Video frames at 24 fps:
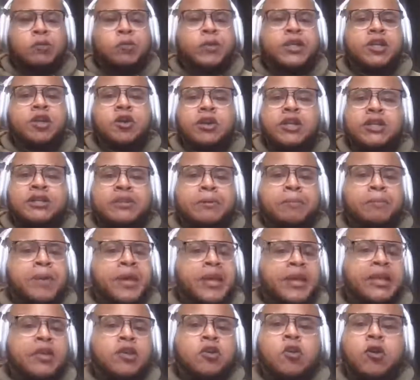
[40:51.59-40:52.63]
We know there's a
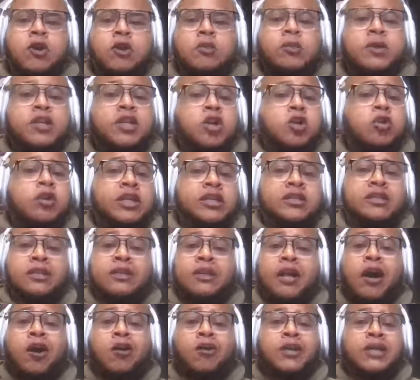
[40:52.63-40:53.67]
pecking order. We know there's a
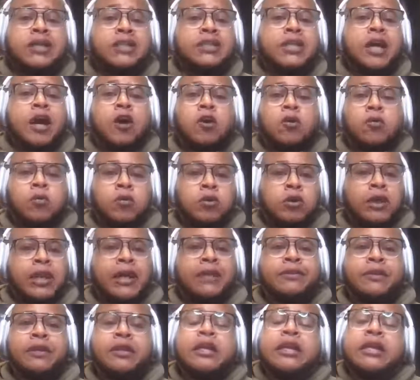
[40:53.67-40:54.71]
dog eat dog world
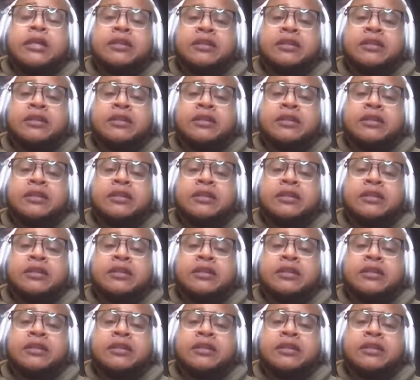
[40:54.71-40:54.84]
out there.